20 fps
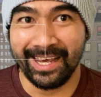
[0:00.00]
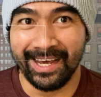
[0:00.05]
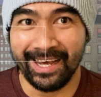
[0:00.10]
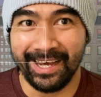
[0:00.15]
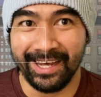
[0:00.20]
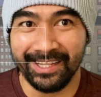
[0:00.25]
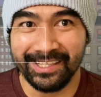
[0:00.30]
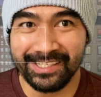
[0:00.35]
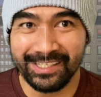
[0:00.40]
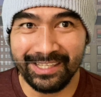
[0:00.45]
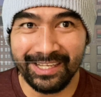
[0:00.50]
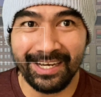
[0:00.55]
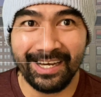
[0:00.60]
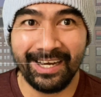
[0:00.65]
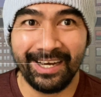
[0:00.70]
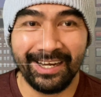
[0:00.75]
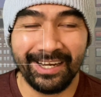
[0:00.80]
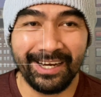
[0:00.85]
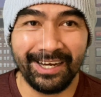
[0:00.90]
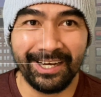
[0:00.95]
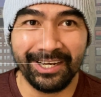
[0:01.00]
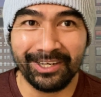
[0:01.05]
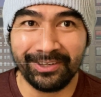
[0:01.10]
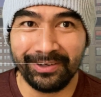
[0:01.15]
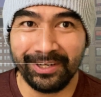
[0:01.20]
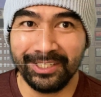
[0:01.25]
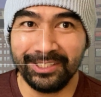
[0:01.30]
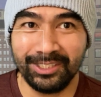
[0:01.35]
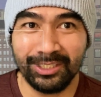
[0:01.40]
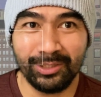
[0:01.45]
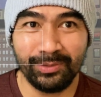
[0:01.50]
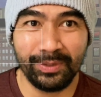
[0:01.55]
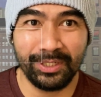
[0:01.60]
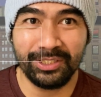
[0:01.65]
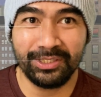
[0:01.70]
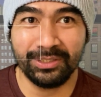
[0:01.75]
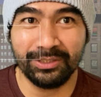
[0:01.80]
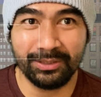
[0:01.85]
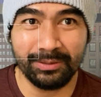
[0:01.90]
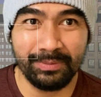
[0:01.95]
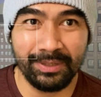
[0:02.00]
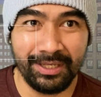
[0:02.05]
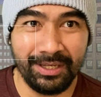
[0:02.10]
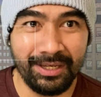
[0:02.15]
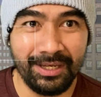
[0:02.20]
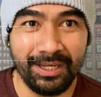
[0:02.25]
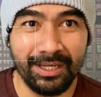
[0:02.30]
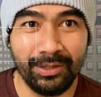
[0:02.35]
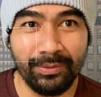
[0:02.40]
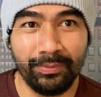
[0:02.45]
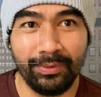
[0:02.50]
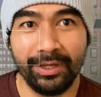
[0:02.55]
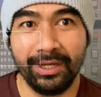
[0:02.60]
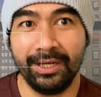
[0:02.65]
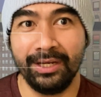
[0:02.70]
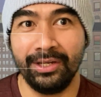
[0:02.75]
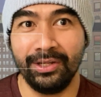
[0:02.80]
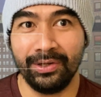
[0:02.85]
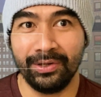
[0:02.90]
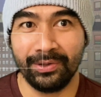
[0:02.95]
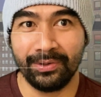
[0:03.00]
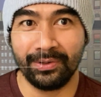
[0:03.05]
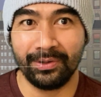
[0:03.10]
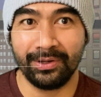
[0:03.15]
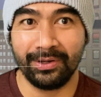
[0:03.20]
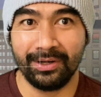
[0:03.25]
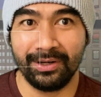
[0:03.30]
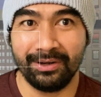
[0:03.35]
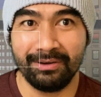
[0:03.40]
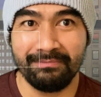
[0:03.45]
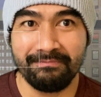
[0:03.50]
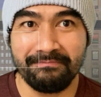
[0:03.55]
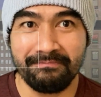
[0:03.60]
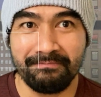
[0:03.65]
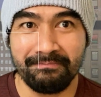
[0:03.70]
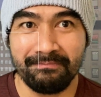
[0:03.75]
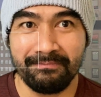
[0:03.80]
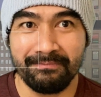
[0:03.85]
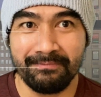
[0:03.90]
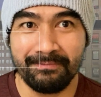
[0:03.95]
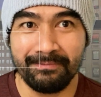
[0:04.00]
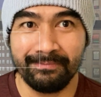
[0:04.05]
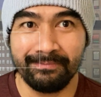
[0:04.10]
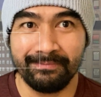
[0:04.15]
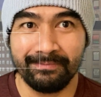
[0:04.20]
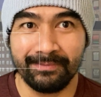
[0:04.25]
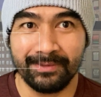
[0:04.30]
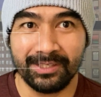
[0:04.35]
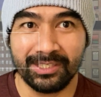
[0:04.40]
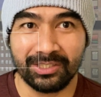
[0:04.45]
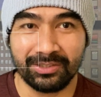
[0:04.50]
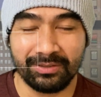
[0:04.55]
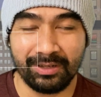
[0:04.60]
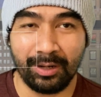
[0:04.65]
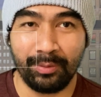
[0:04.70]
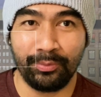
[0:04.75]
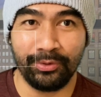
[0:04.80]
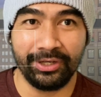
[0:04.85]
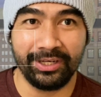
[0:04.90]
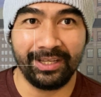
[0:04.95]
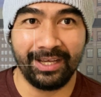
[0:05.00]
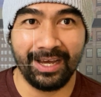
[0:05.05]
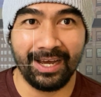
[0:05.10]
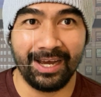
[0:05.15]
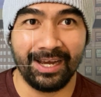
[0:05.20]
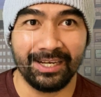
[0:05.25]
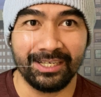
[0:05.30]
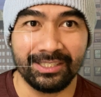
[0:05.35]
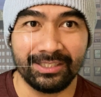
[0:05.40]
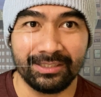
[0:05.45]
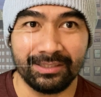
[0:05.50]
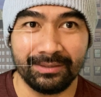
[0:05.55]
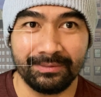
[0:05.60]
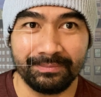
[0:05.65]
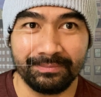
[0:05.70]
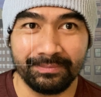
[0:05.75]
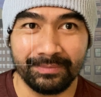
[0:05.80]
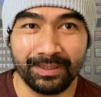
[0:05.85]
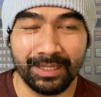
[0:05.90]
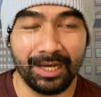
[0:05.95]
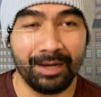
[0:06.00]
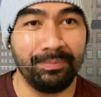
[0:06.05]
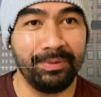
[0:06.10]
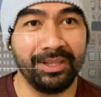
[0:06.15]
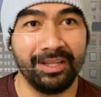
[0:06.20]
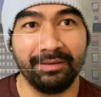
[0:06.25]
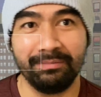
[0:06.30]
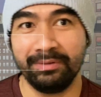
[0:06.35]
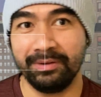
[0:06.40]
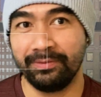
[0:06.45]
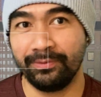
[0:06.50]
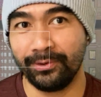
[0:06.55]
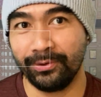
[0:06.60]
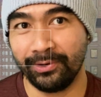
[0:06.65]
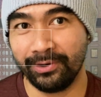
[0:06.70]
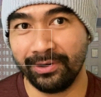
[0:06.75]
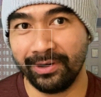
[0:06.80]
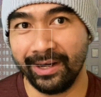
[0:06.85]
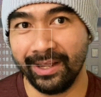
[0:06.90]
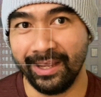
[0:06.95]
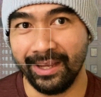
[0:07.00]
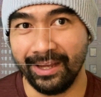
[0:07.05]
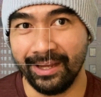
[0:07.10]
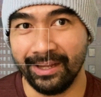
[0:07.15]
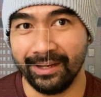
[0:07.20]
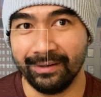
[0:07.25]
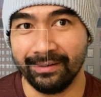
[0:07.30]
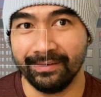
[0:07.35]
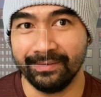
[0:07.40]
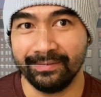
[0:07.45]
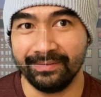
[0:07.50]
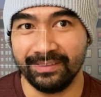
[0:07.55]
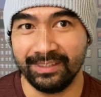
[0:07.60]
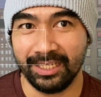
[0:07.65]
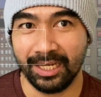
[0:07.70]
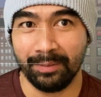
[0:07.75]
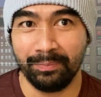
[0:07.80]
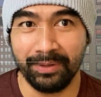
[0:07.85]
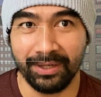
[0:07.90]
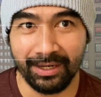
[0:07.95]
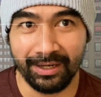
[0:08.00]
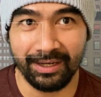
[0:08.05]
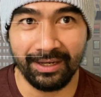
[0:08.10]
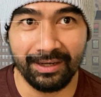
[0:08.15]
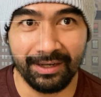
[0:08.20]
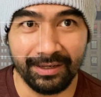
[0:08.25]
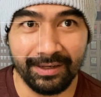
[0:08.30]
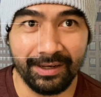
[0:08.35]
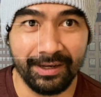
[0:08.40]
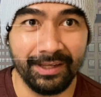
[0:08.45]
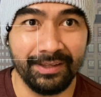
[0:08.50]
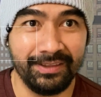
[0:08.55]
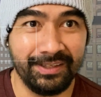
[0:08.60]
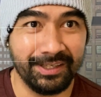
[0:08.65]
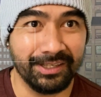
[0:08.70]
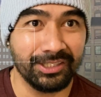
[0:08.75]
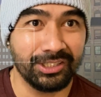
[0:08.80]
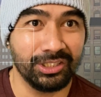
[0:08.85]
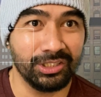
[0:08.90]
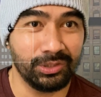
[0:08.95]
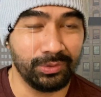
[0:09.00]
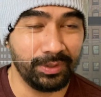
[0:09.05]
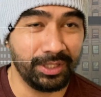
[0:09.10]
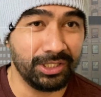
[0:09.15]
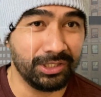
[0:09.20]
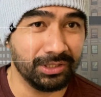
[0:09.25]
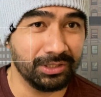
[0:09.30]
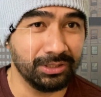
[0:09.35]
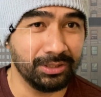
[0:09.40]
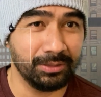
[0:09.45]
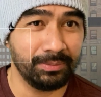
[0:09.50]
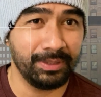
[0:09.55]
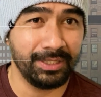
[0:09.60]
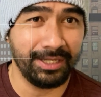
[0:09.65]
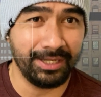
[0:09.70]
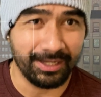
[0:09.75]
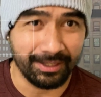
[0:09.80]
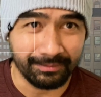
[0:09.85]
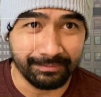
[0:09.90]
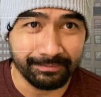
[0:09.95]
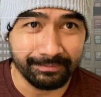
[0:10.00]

It's not a great situation to be in when you're strapped with cash. I've been there before and definitely not an ideal situation to be in.